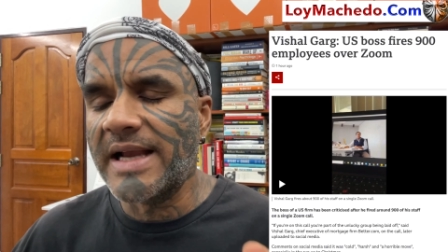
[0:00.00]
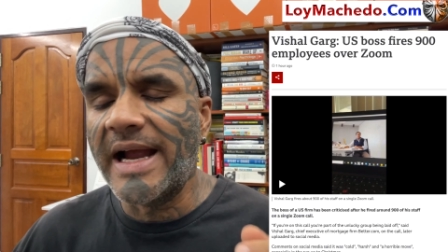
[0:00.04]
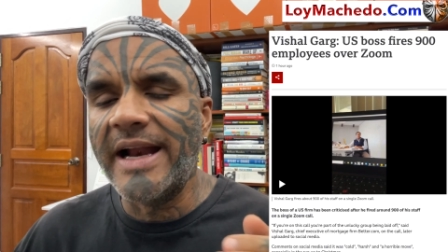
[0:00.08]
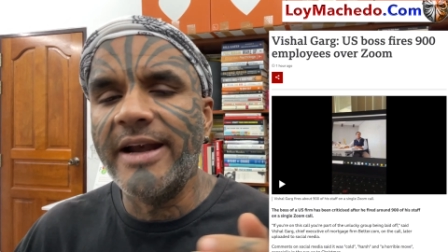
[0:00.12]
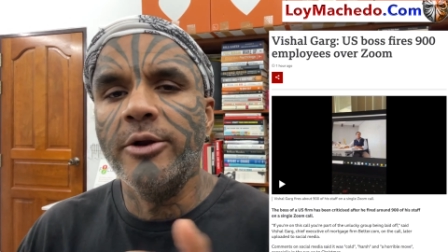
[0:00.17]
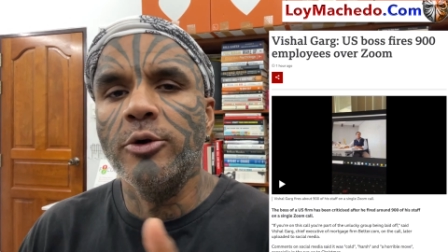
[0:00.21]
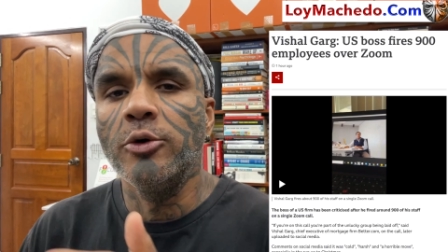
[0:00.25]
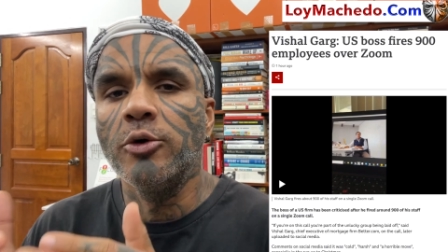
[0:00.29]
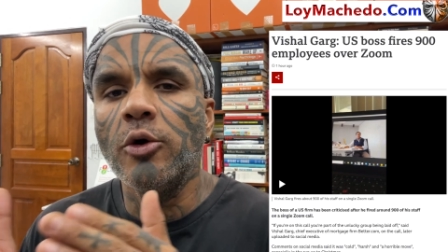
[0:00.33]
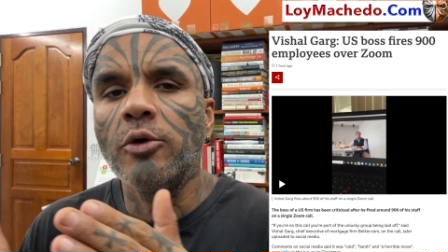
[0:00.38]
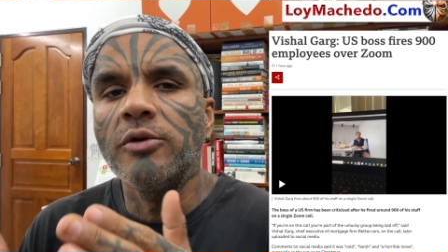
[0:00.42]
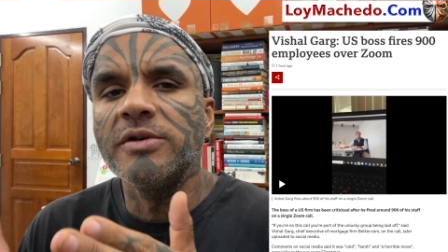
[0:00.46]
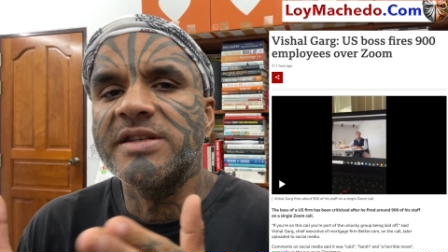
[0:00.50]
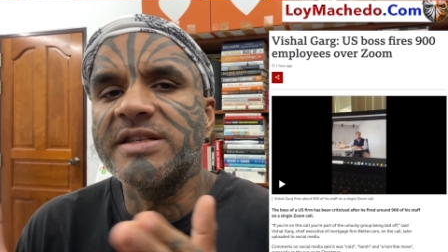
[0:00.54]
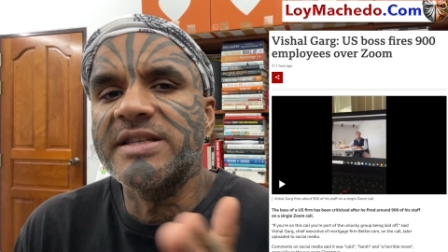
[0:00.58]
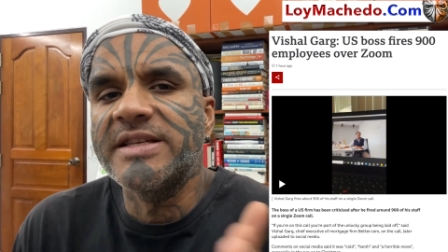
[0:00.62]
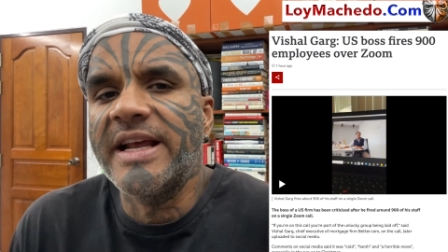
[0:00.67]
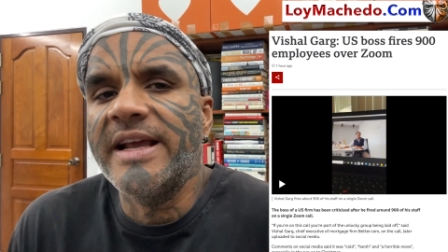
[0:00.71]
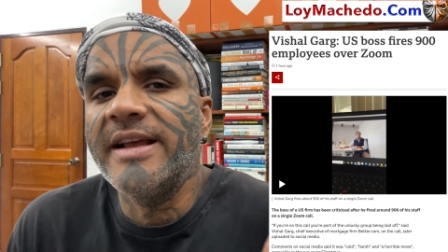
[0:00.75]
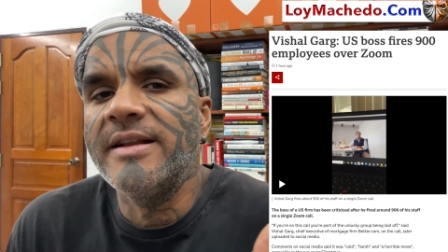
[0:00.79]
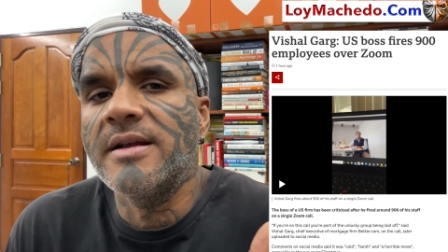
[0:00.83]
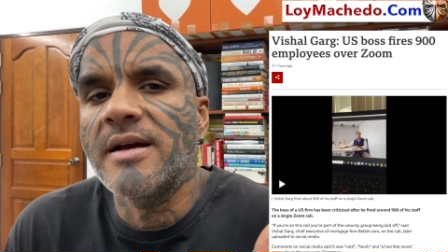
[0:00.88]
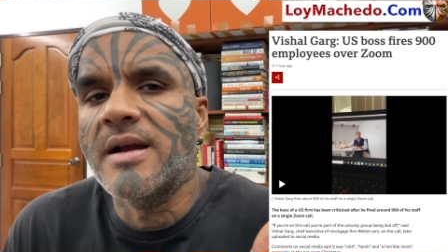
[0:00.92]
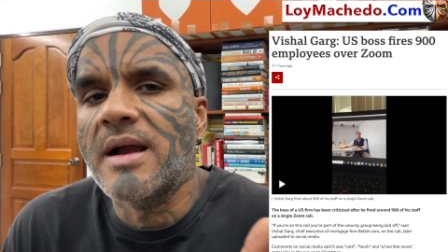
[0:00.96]
and you don't
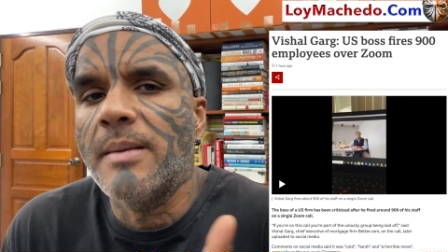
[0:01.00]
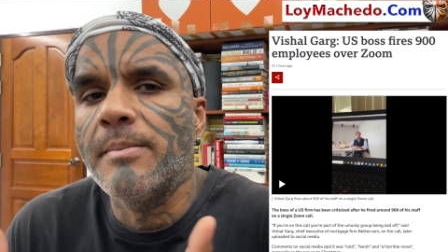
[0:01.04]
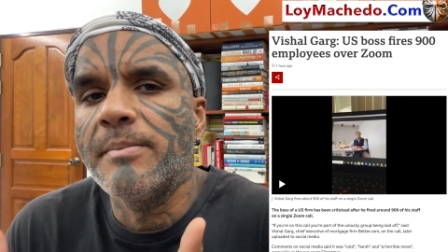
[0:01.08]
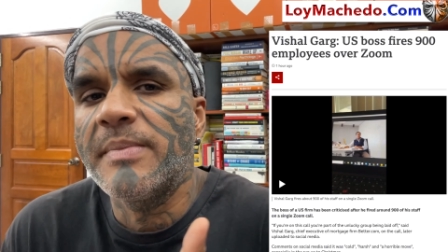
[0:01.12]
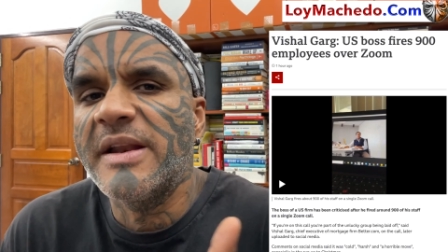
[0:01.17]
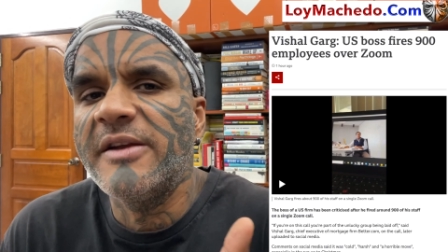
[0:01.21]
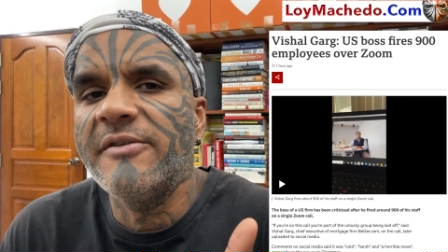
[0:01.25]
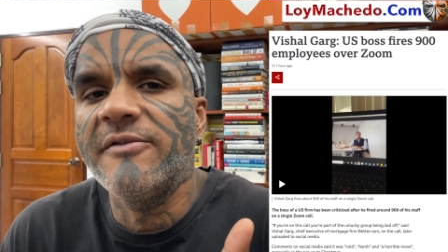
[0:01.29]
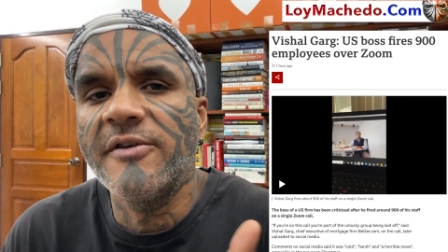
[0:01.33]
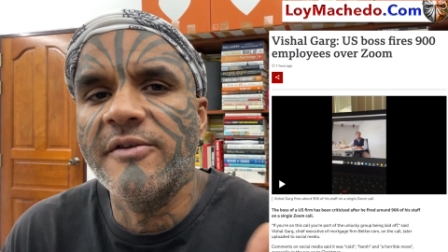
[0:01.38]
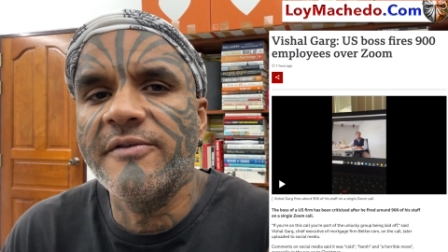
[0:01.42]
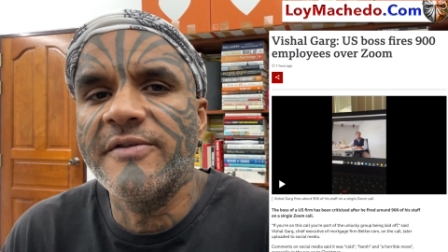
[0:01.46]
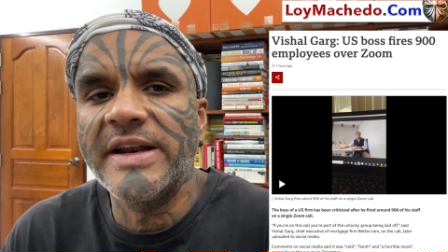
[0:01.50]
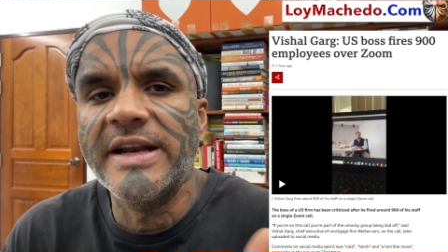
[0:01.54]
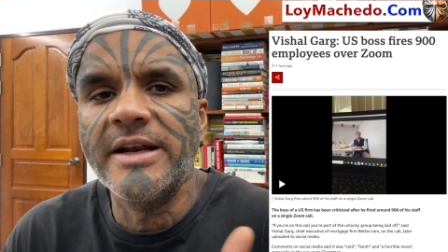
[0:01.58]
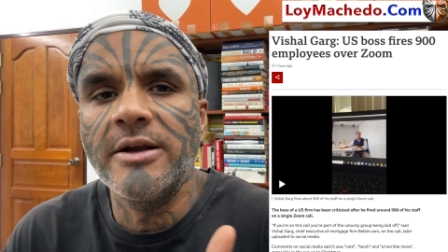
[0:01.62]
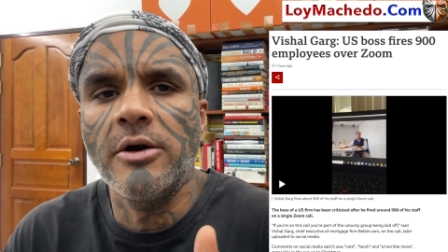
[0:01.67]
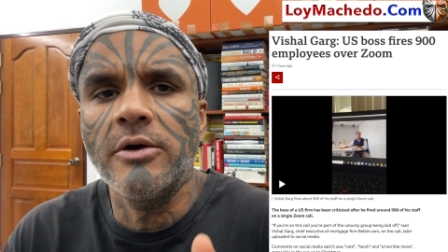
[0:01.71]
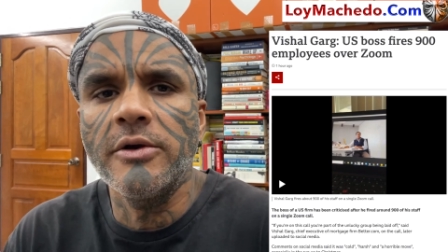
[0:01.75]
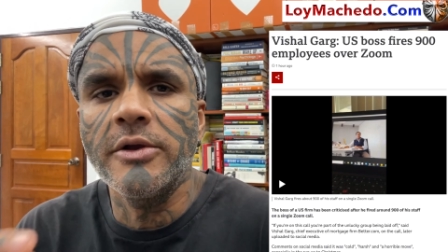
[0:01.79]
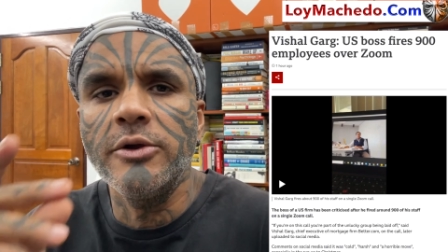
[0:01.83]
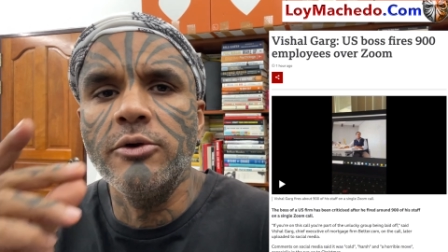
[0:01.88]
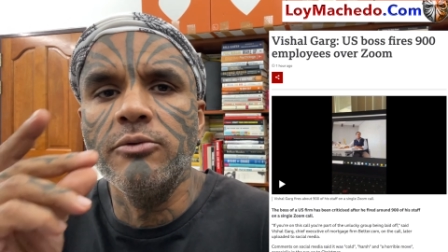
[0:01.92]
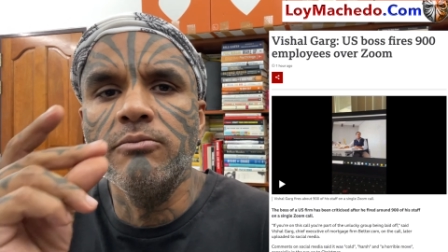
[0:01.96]
stay in a company for very
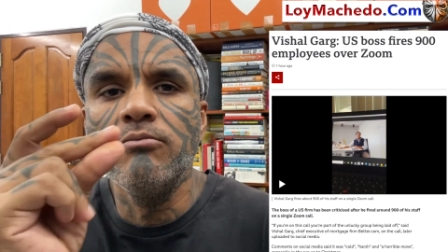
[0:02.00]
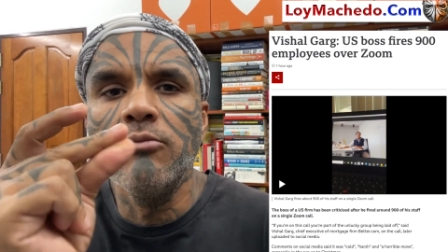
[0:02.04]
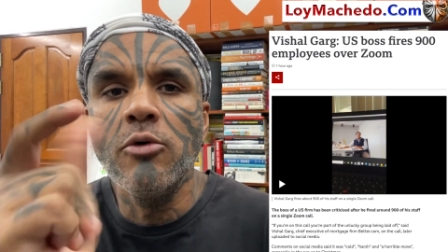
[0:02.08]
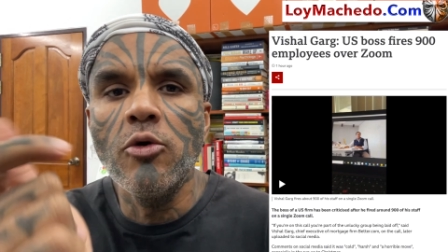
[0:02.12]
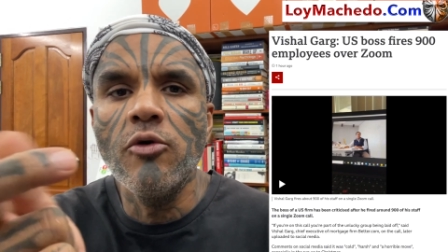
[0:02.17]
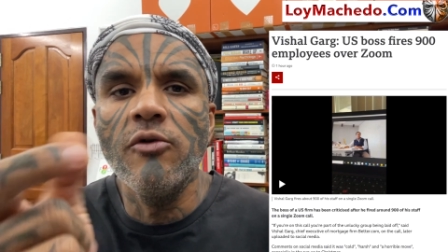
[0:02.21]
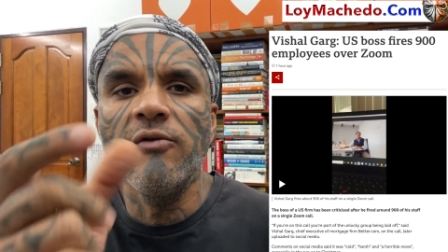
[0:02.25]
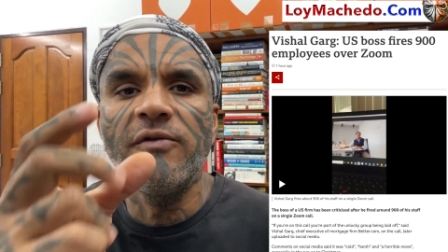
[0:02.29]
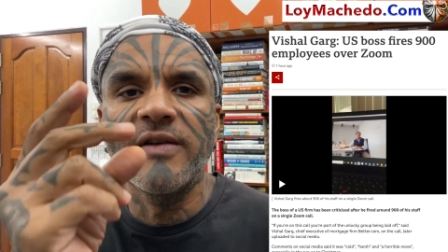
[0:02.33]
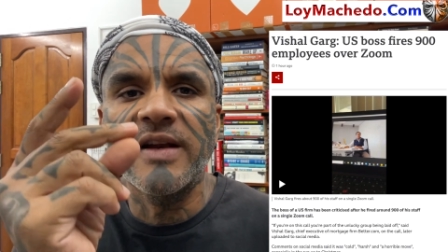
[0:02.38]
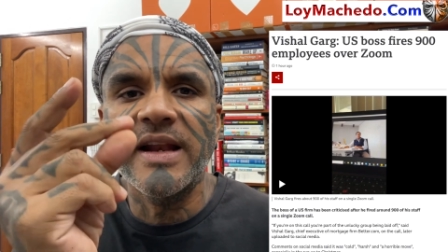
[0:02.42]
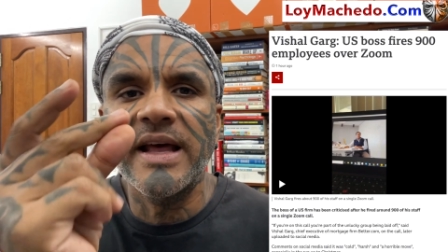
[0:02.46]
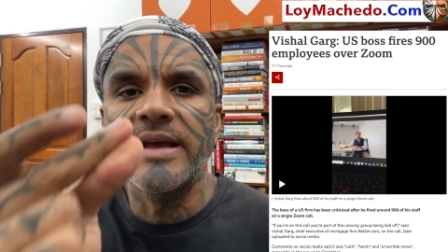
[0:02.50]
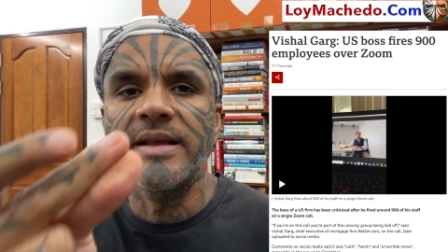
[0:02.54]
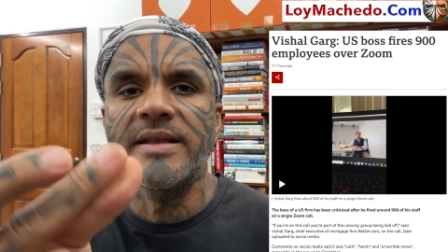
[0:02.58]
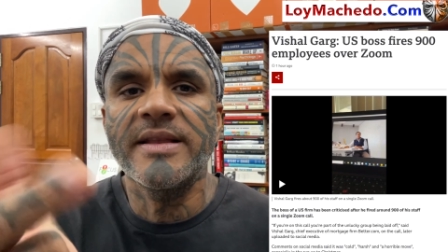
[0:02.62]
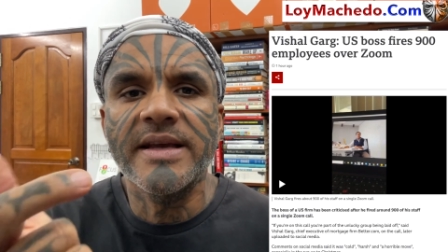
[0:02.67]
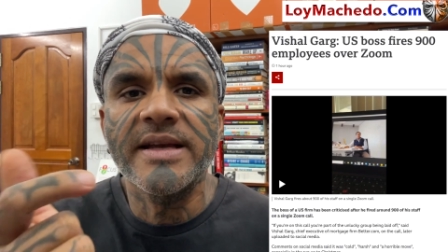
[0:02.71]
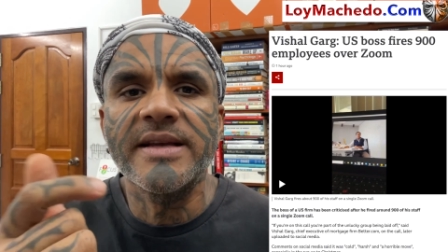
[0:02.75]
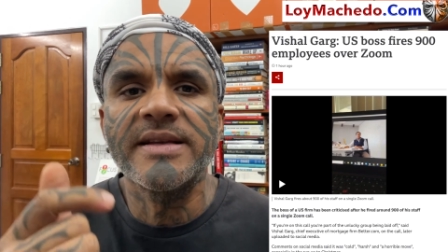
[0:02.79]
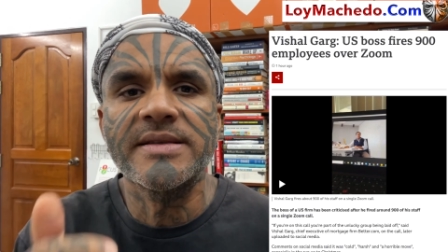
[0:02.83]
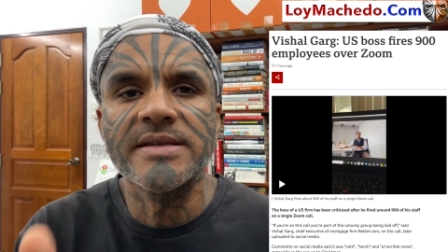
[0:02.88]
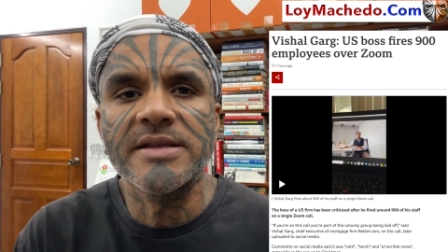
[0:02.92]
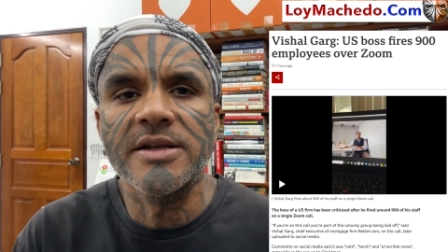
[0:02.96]
long, you move like
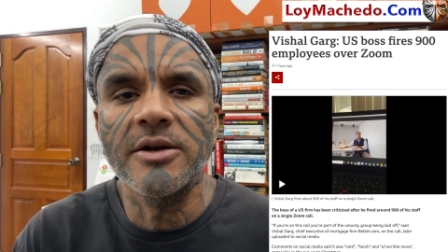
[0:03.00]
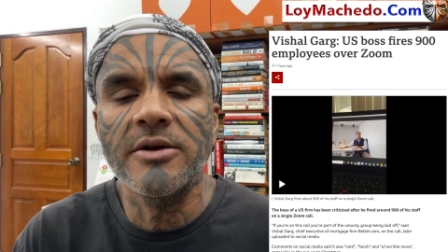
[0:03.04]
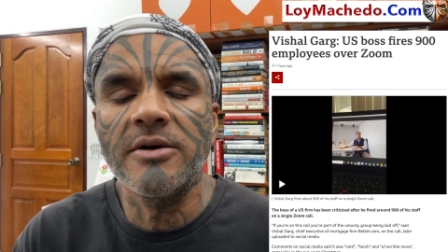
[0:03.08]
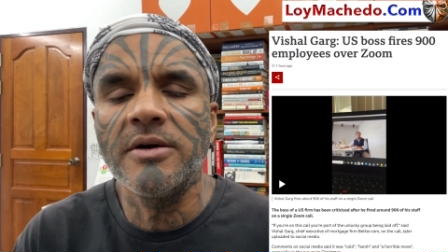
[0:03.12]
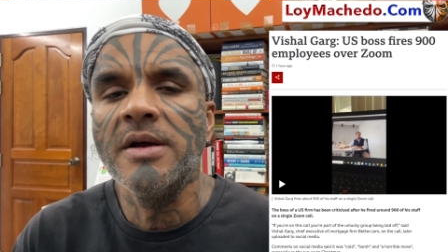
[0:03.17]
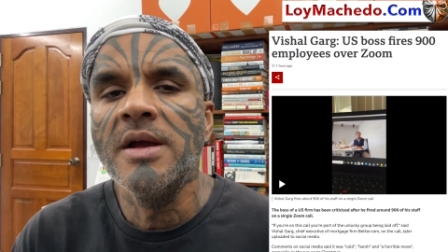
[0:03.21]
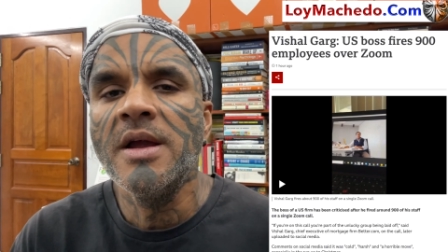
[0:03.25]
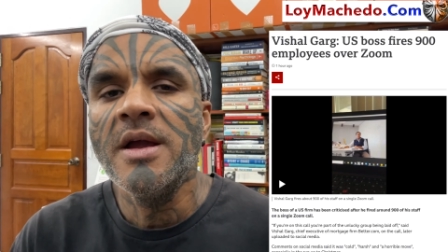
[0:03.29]
this, you know.